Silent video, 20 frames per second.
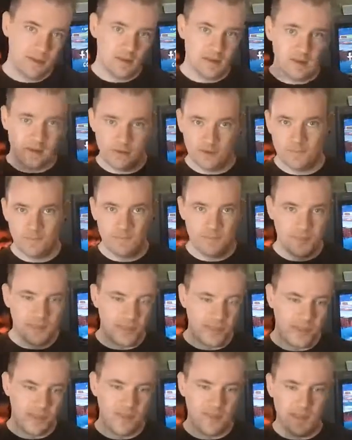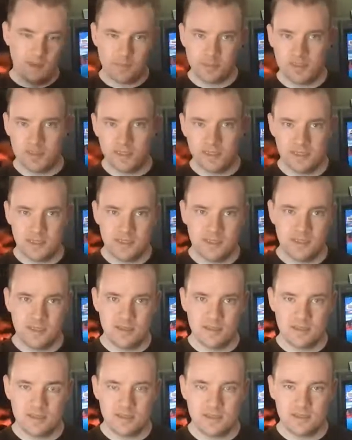the end that plugs into
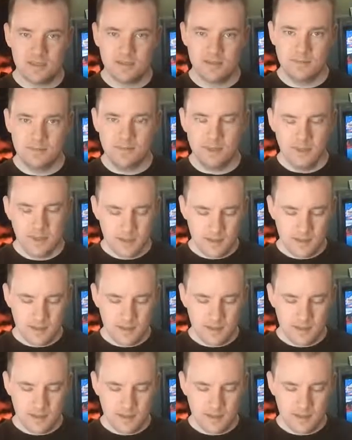the system.